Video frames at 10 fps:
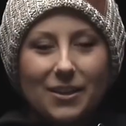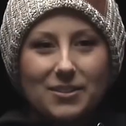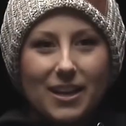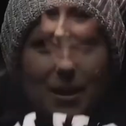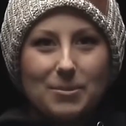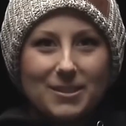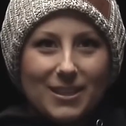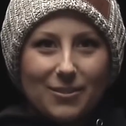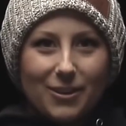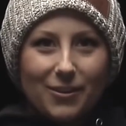That was the
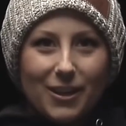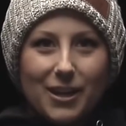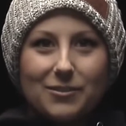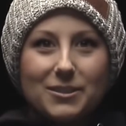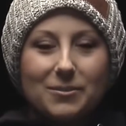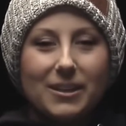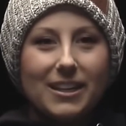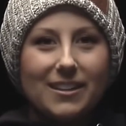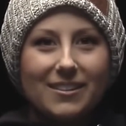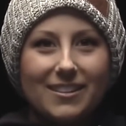happiest day of our lives.
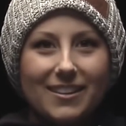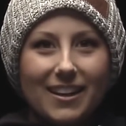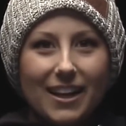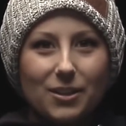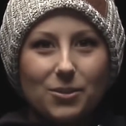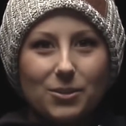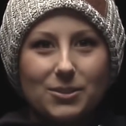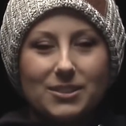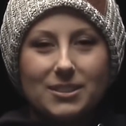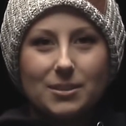We had
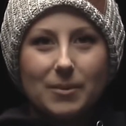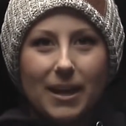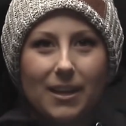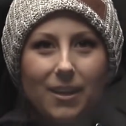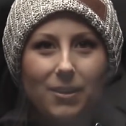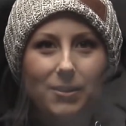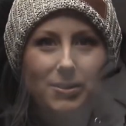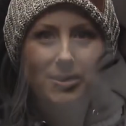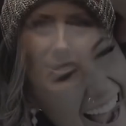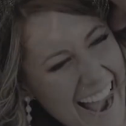goals to buy a
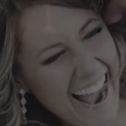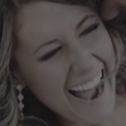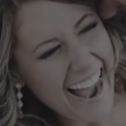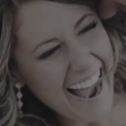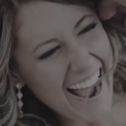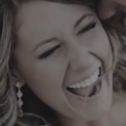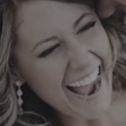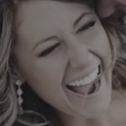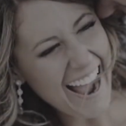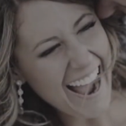house, um,
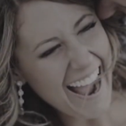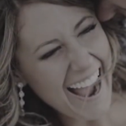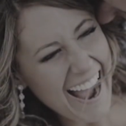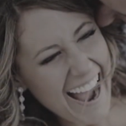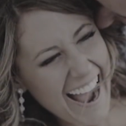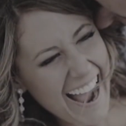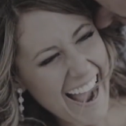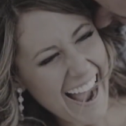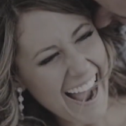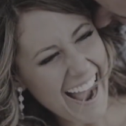start my salon,
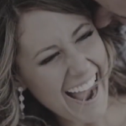and